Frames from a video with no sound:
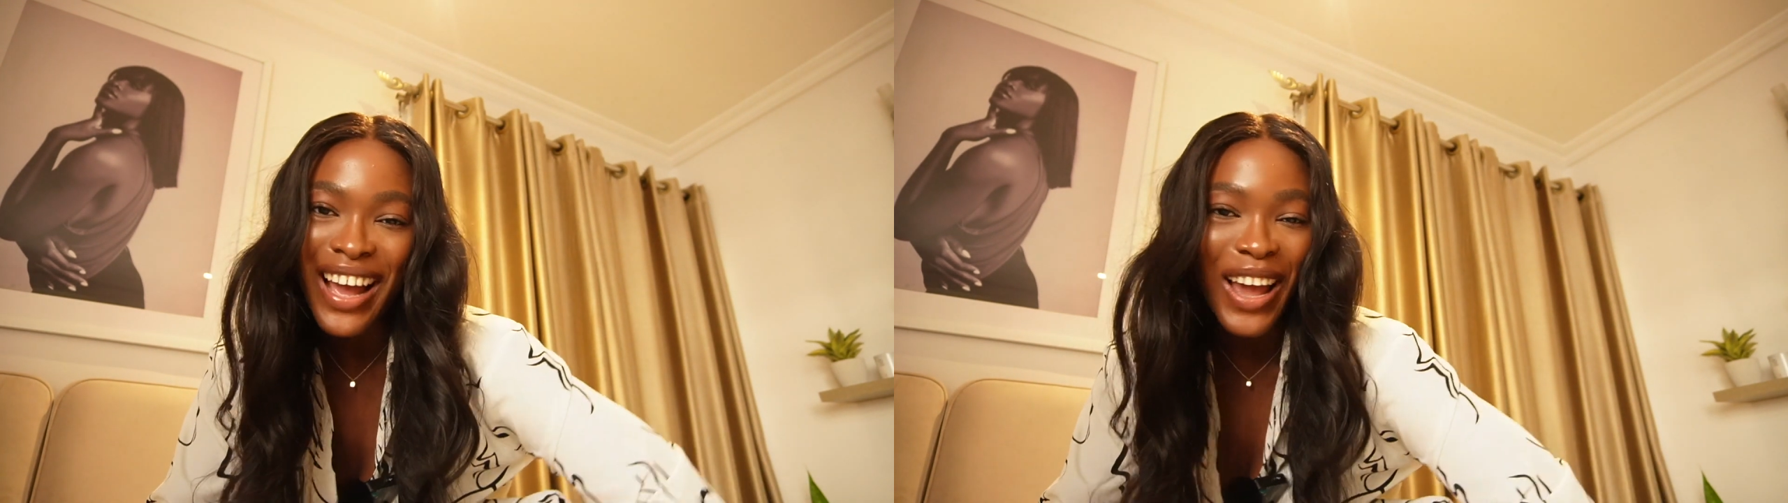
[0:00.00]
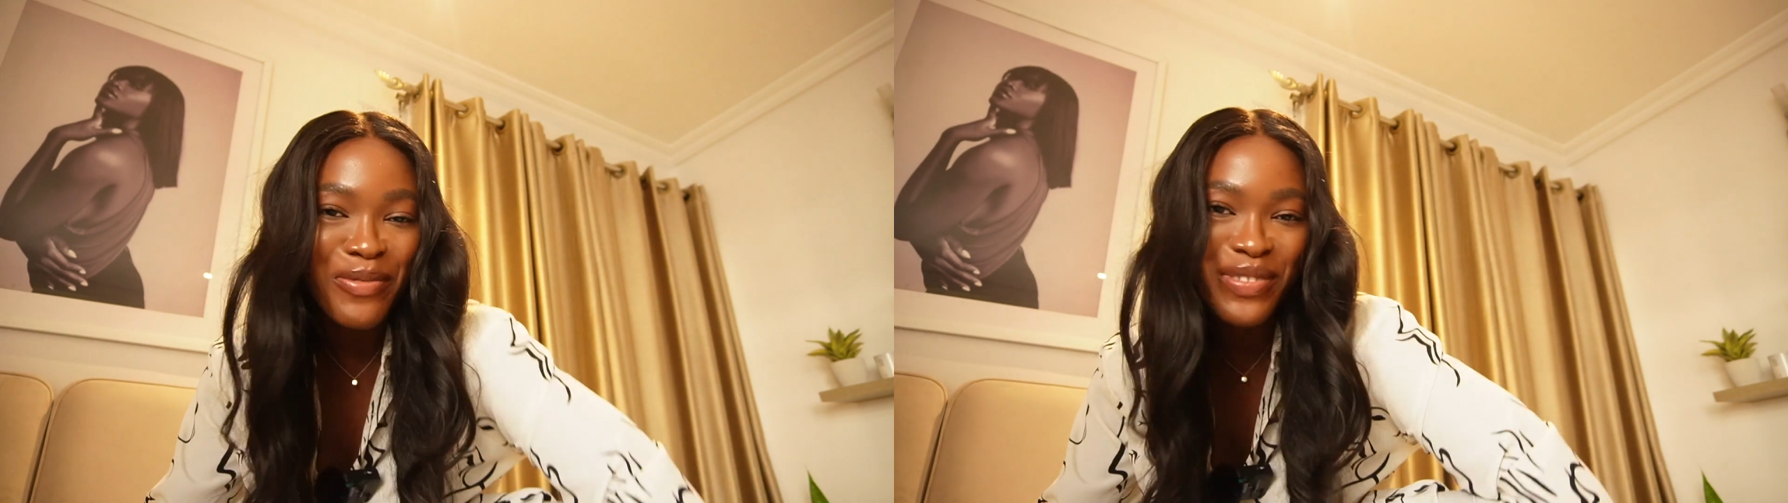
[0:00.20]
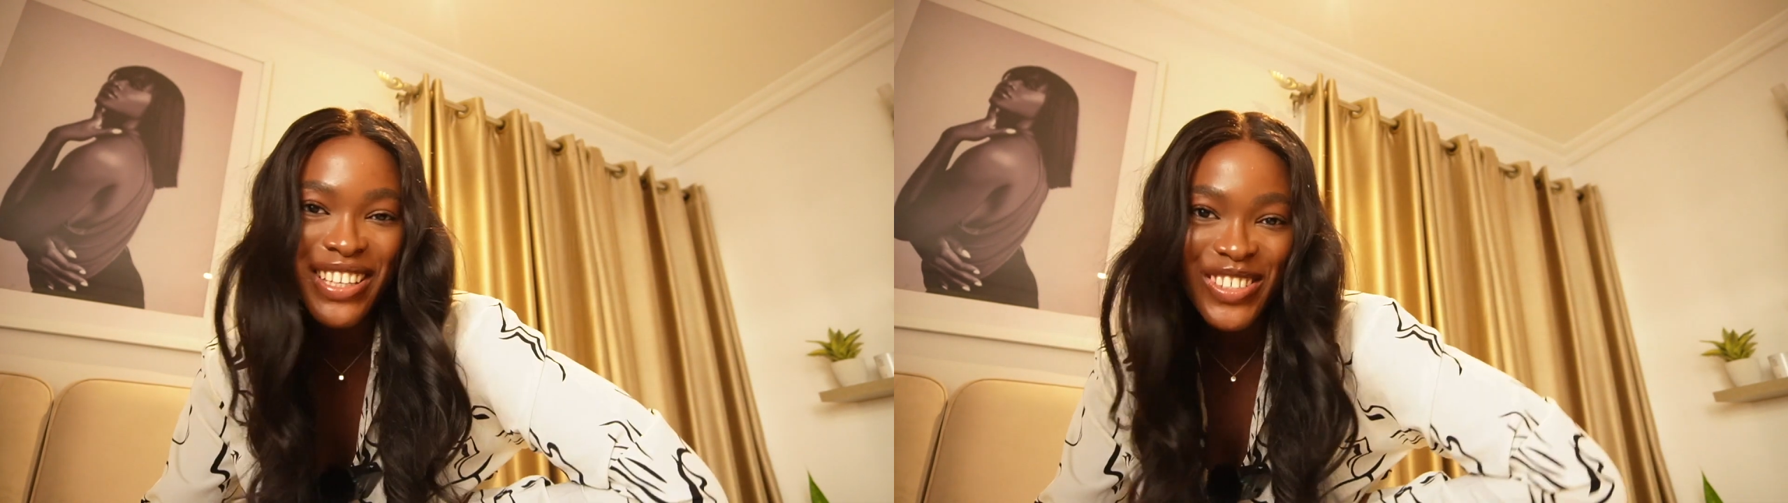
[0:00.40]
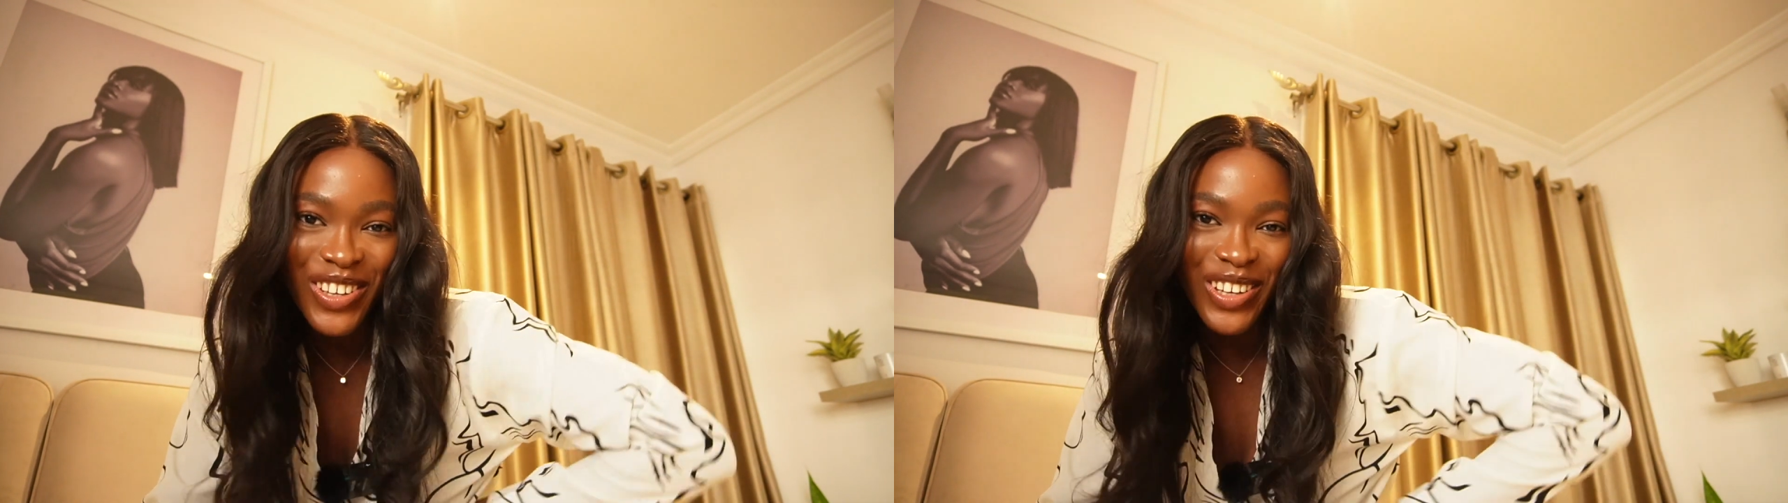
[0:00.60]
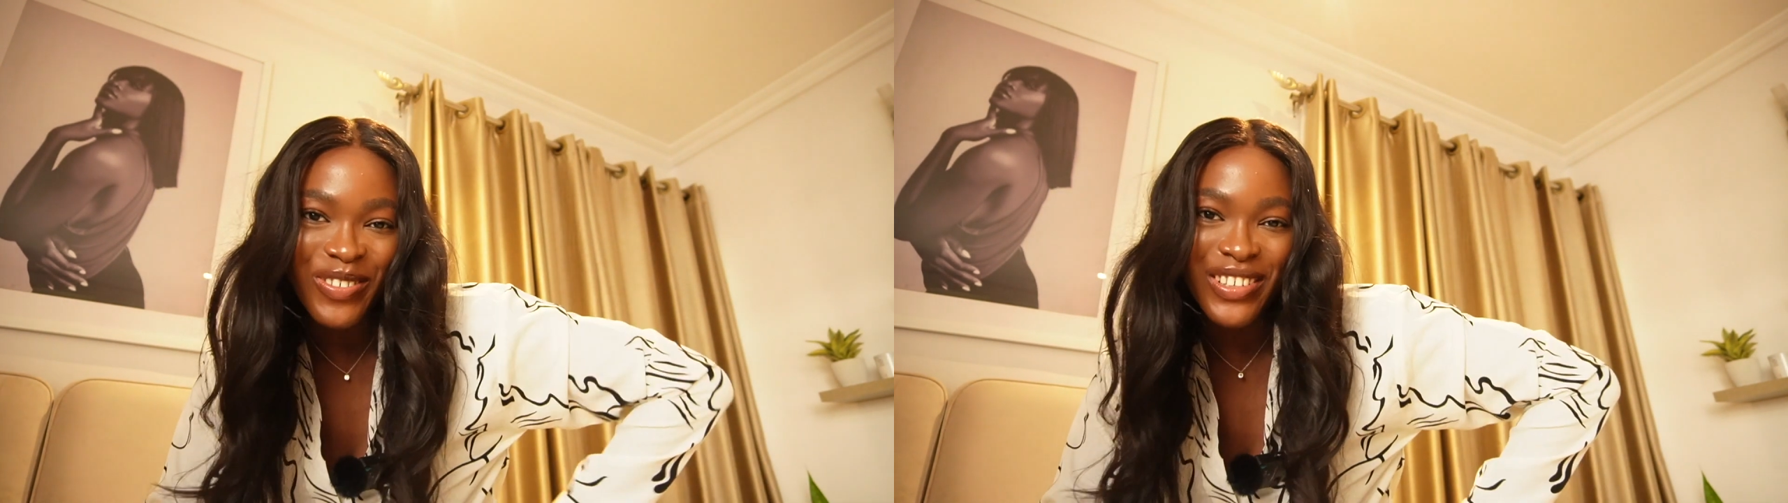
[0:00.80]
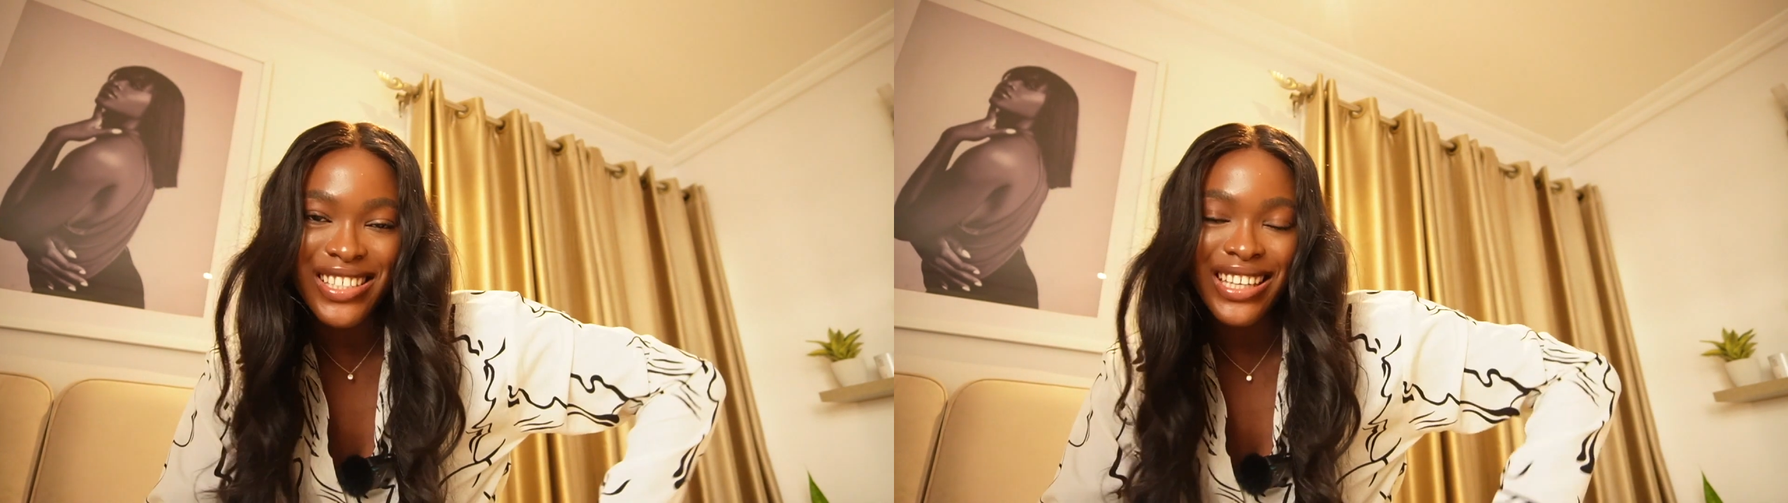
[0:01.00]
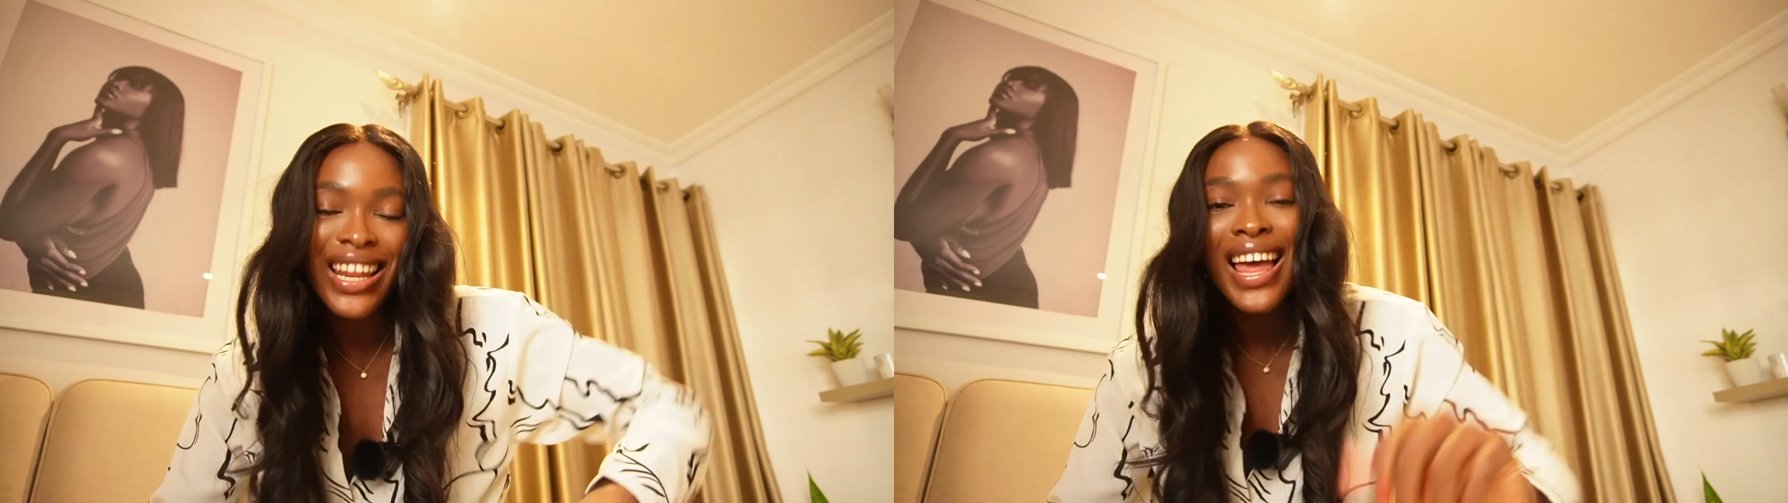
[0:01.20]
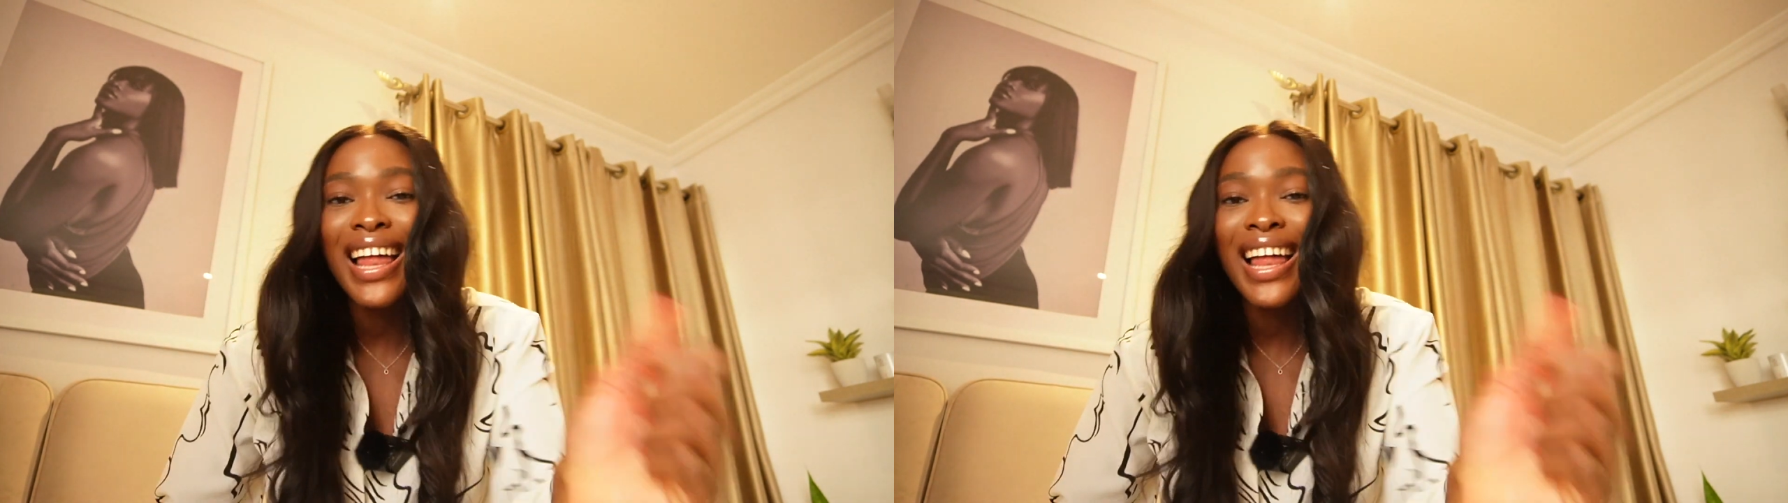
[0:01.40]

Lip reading: I hope you enjoyed watching.